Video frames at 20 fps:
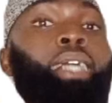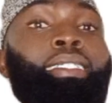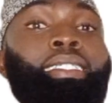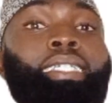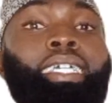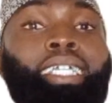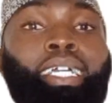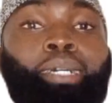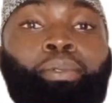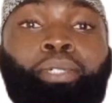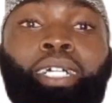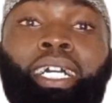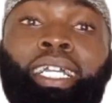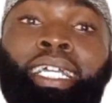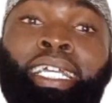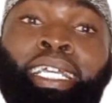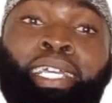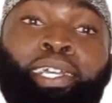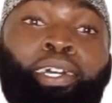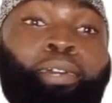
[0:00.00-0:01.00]
Assalamu
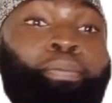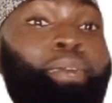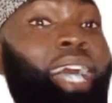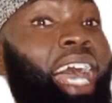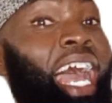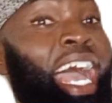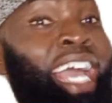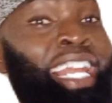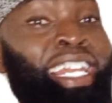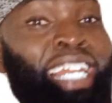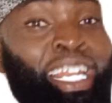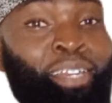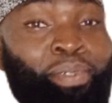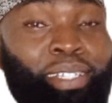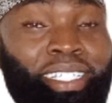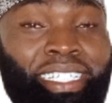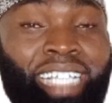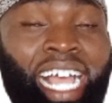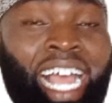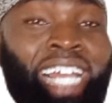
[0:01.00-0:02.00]
alaikum, ahlan
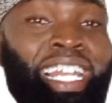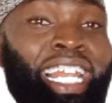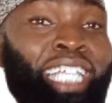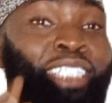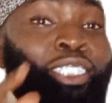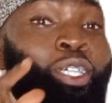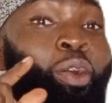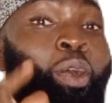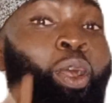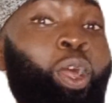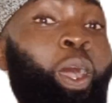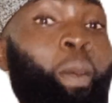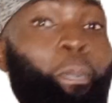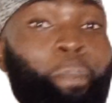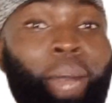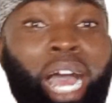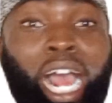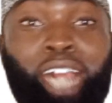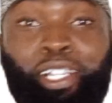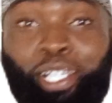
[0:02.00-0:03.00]
wa sahlan, you're
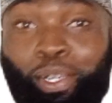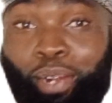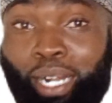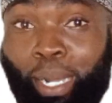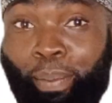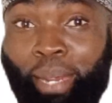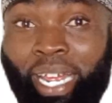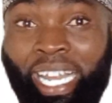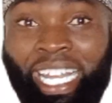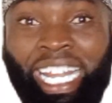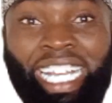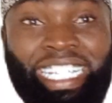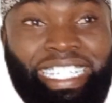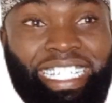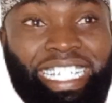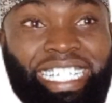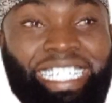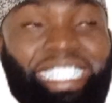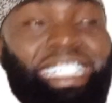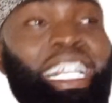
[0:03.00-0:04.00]
welcome back to Arabic
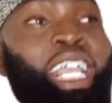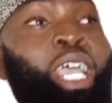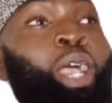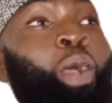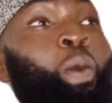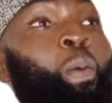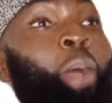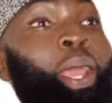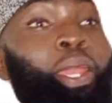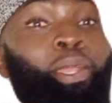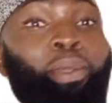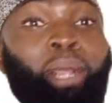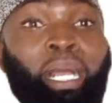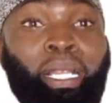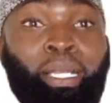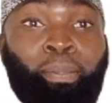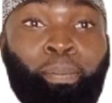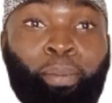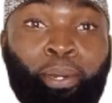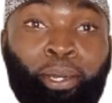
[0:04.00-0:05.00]
lessons. When you
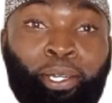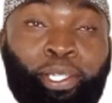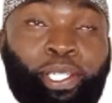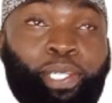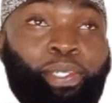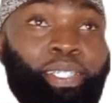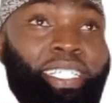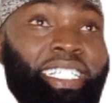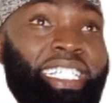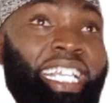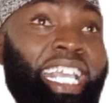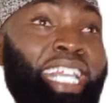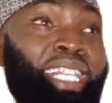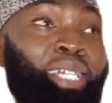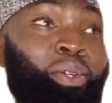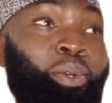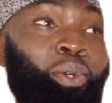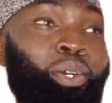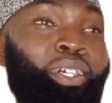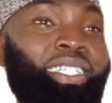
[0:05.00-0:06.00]
look at the board, you see
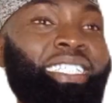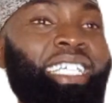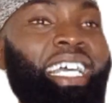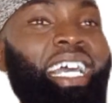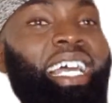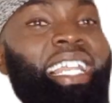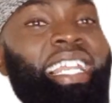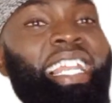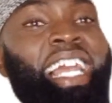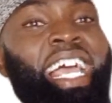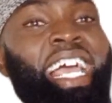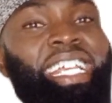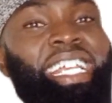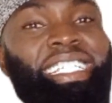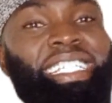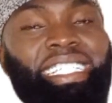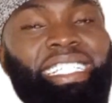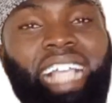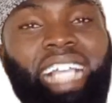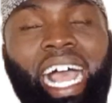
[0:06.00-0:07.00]
the word
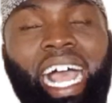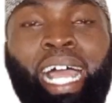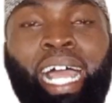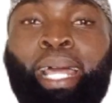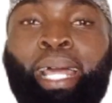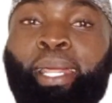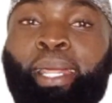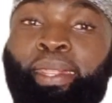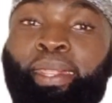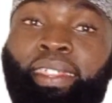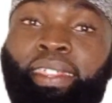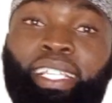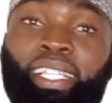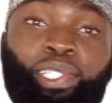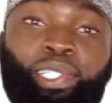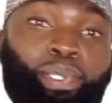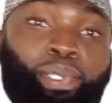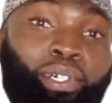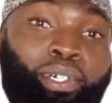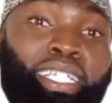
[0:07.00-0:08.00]
laysa.
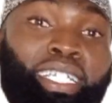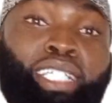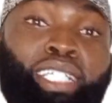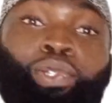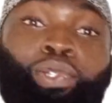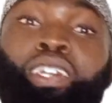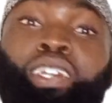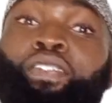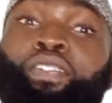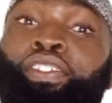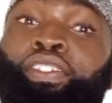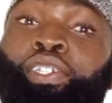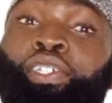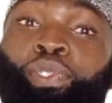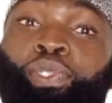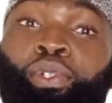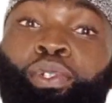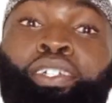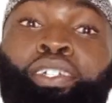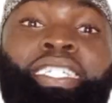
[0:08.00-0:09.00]
This word is one of
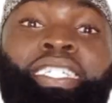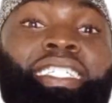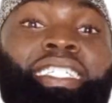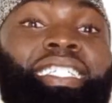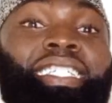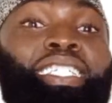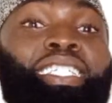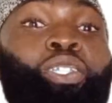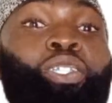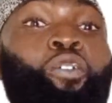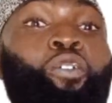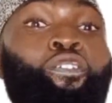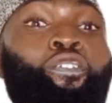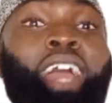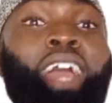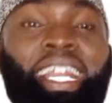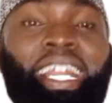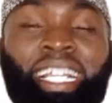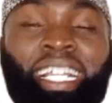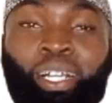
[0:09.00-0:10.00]
those words you
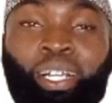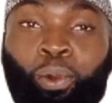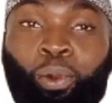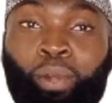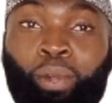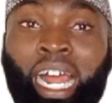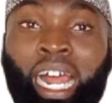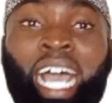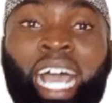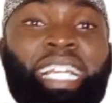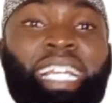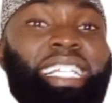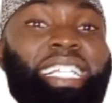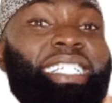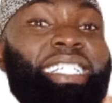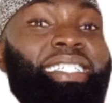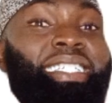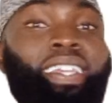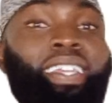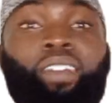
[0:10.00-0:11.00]
find in the
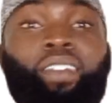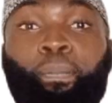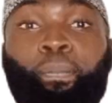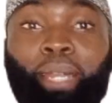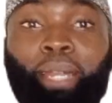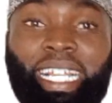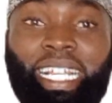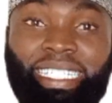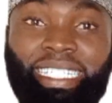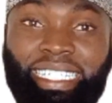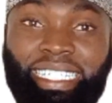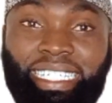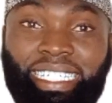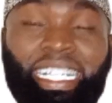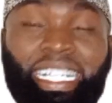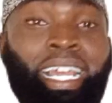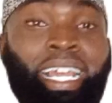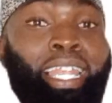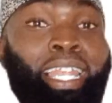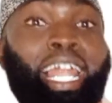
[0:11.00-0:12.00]
Quran in several
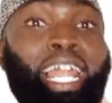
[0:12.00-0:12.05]
places.